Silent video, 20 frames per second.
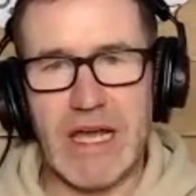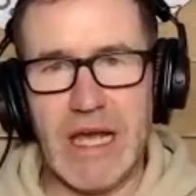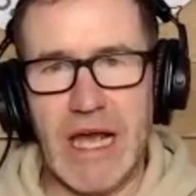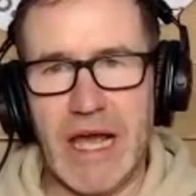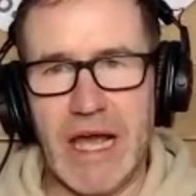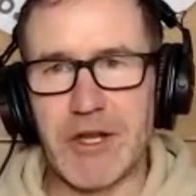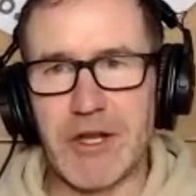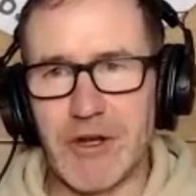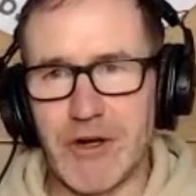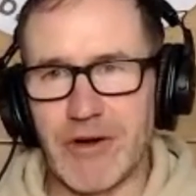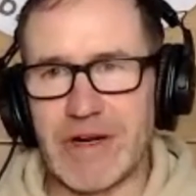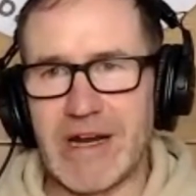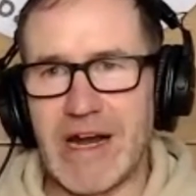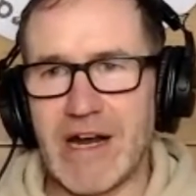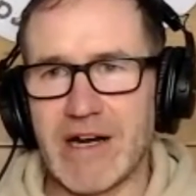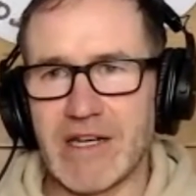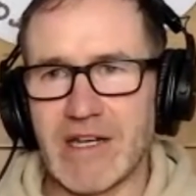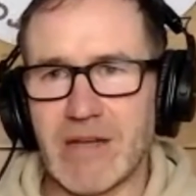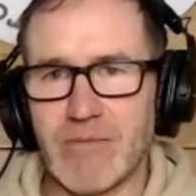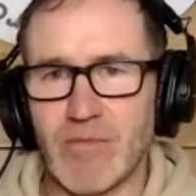another
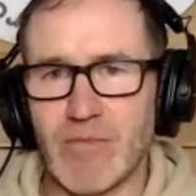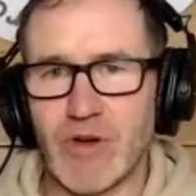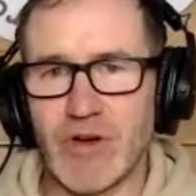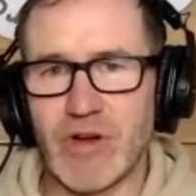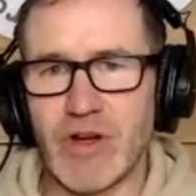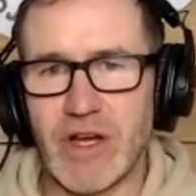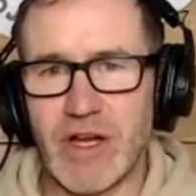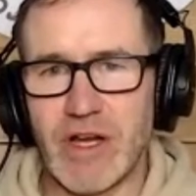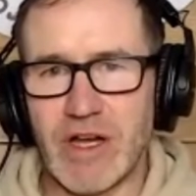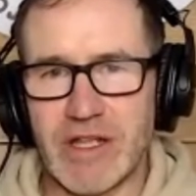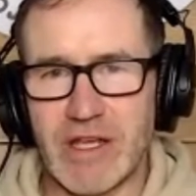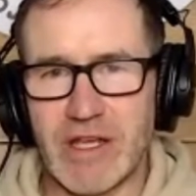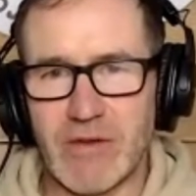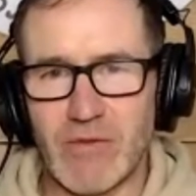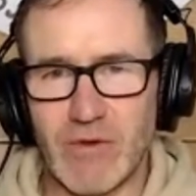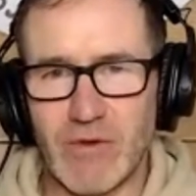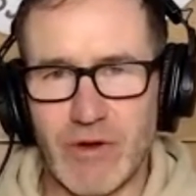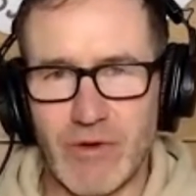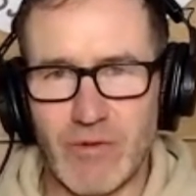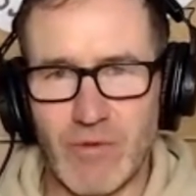gardening book, I think
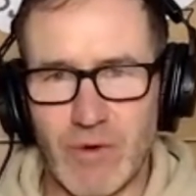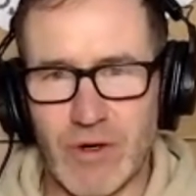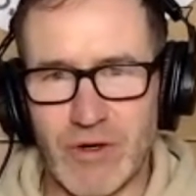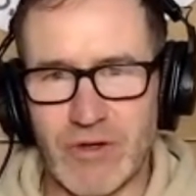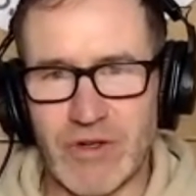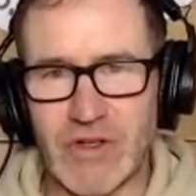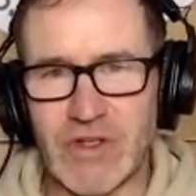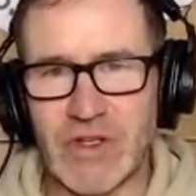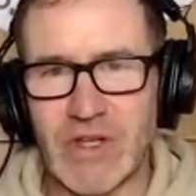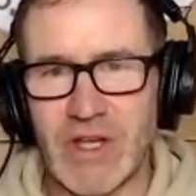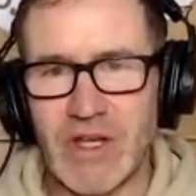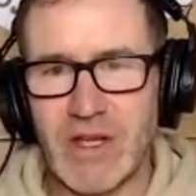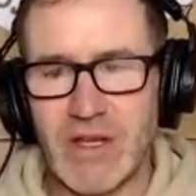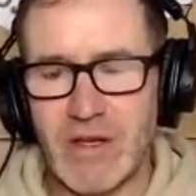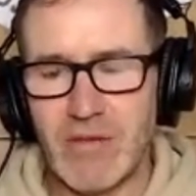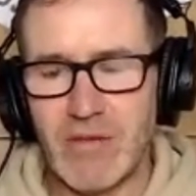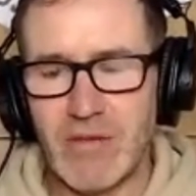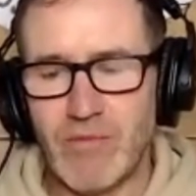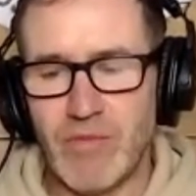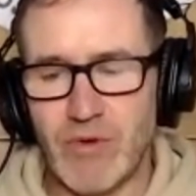were your words.
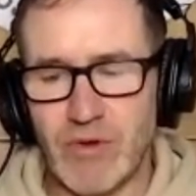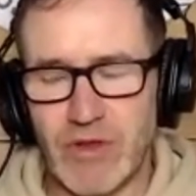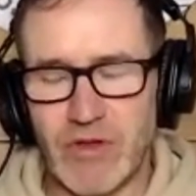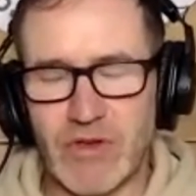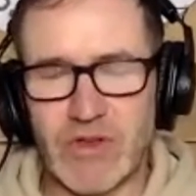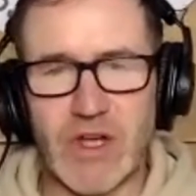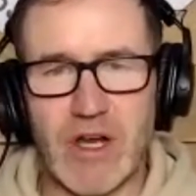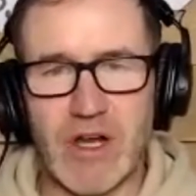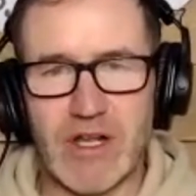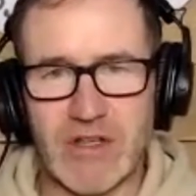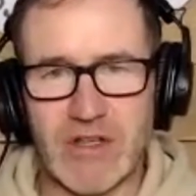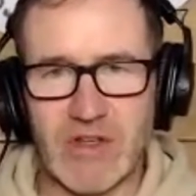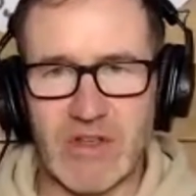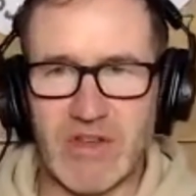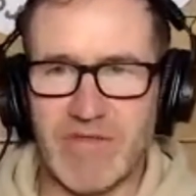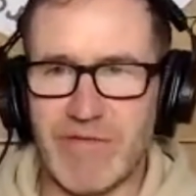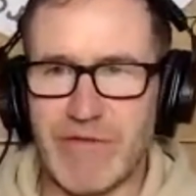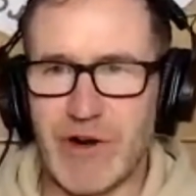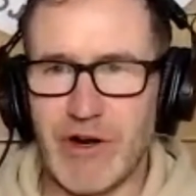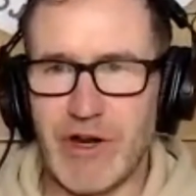But there's also
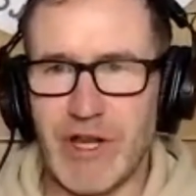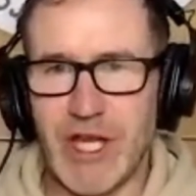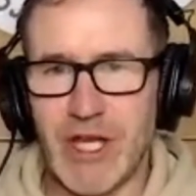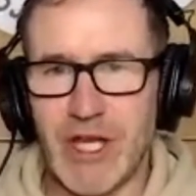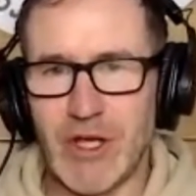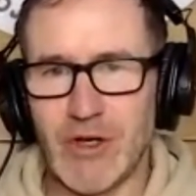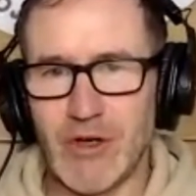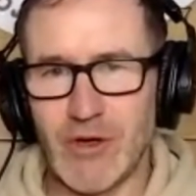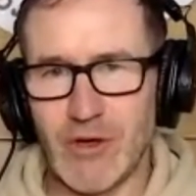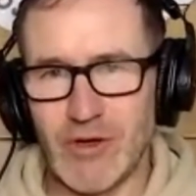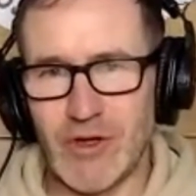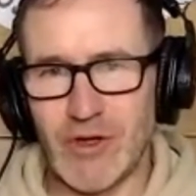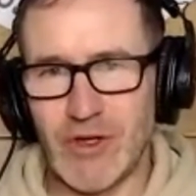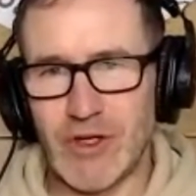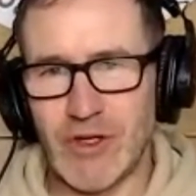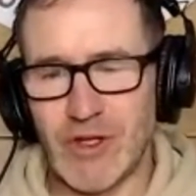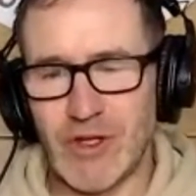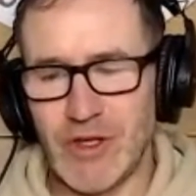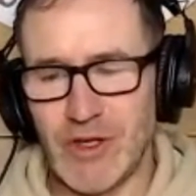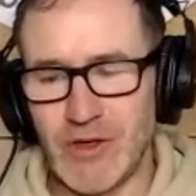some very good,
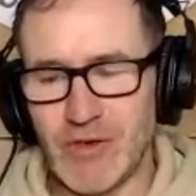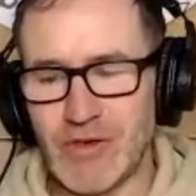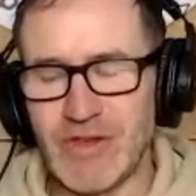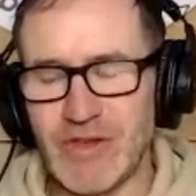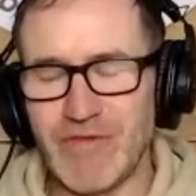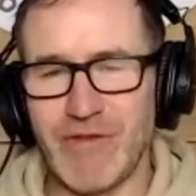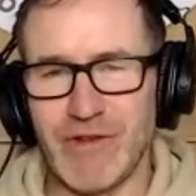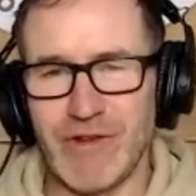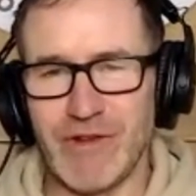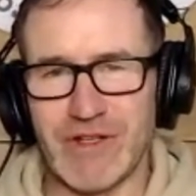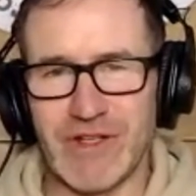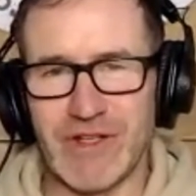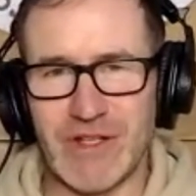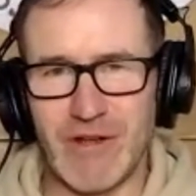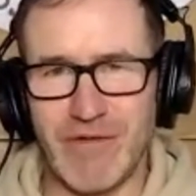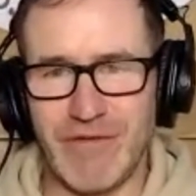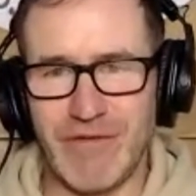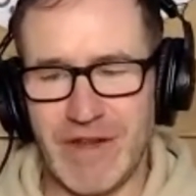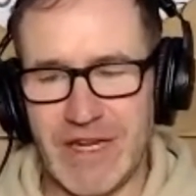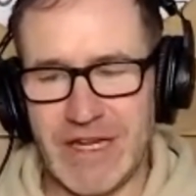useful
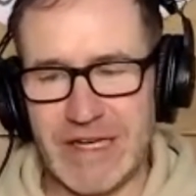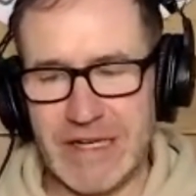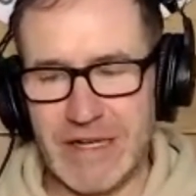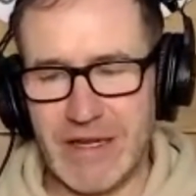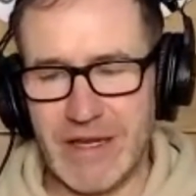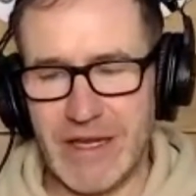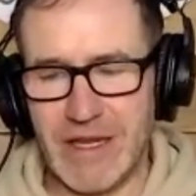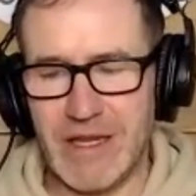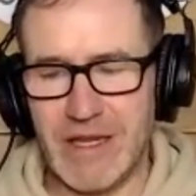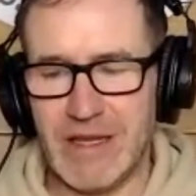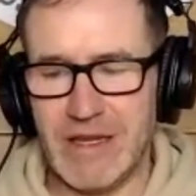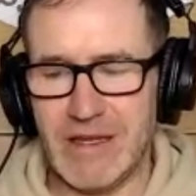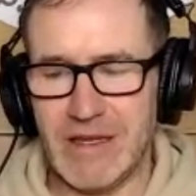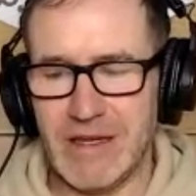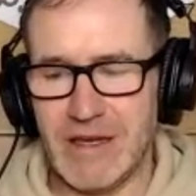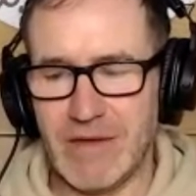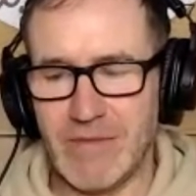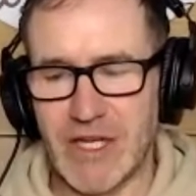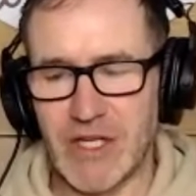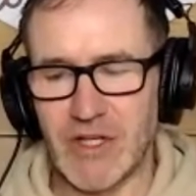stuff in it, like
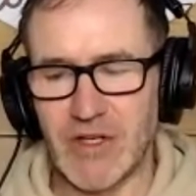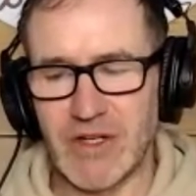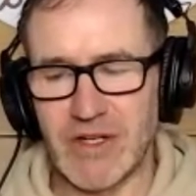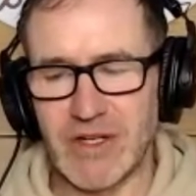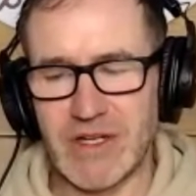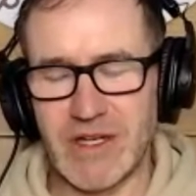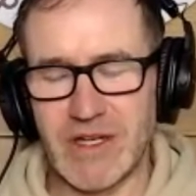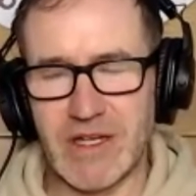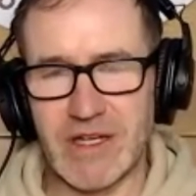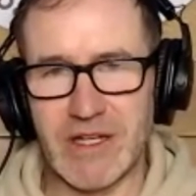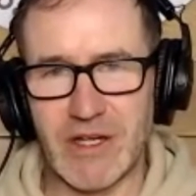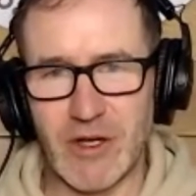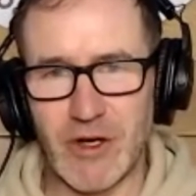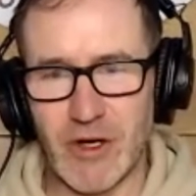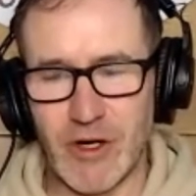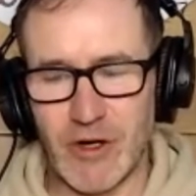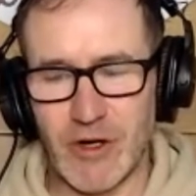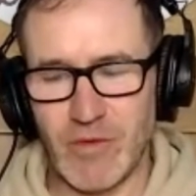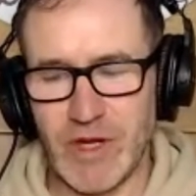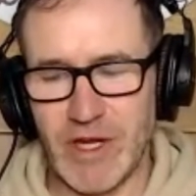I mentioned the
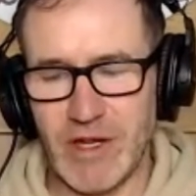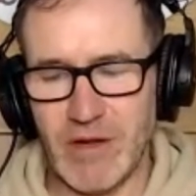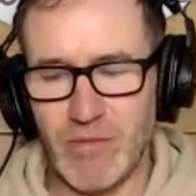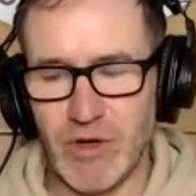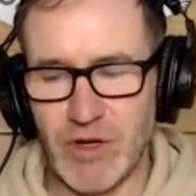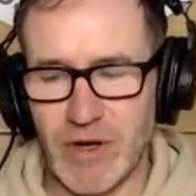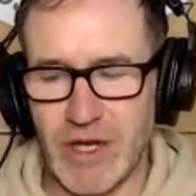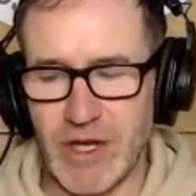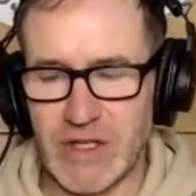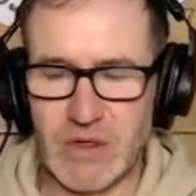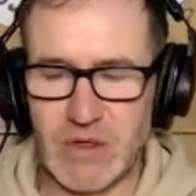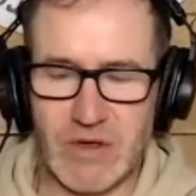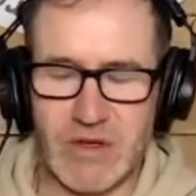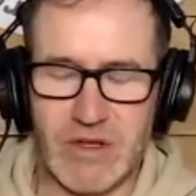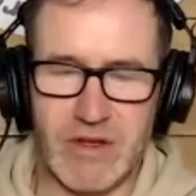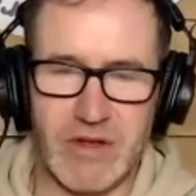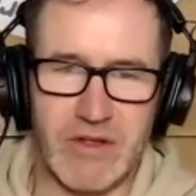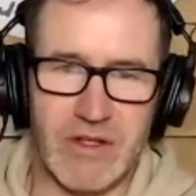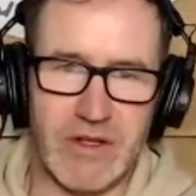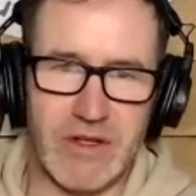color wheel, but also
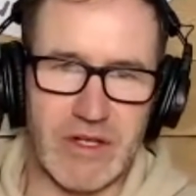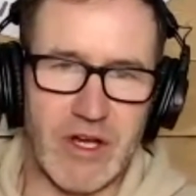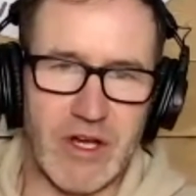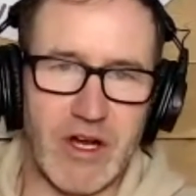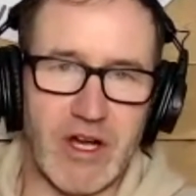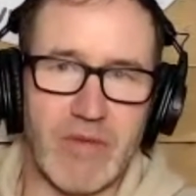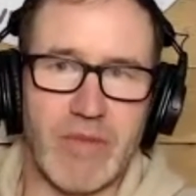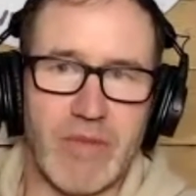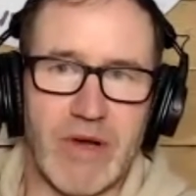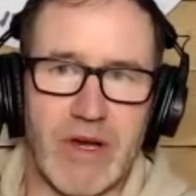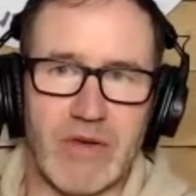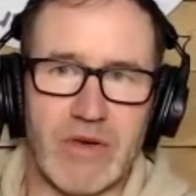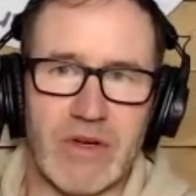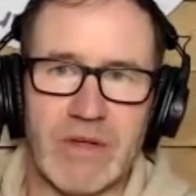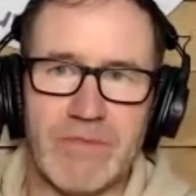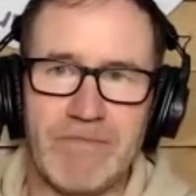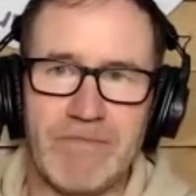you talk about